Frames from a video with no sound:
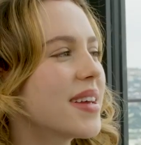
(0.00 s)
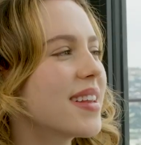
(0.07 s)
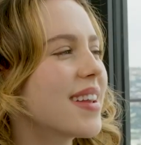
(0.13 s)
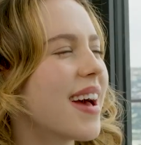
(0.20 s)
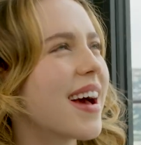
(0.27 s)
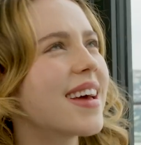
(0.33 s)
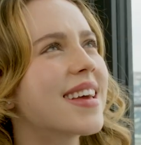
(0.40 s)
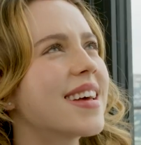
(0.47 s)

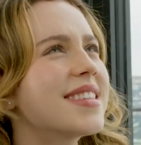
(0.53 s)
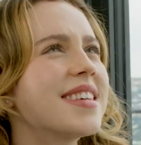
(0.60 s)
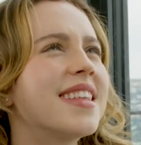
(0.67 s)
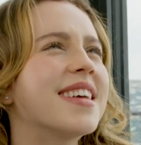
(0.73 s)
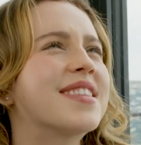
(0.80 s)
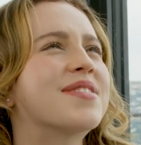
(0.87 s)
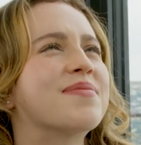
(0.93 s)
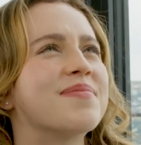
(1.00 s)
mean, I guess
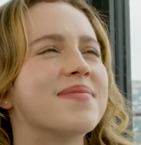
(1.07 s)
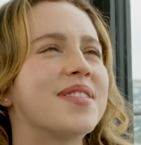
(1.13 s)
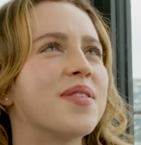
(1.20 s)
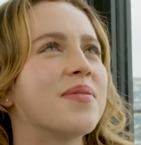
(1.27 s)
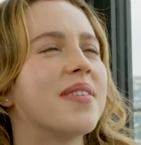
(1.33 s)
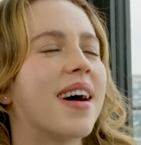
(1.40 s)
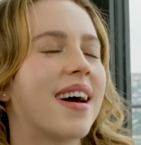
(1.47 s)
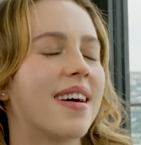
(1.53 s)
it like
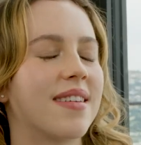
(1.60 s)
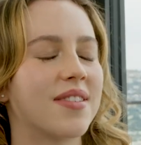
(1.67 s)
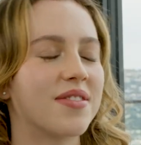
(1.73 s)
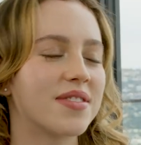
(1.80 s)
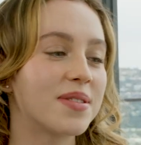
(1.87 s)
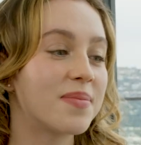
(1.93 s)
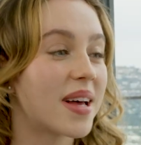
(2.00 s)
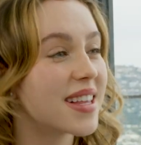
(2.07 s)
I don't know. It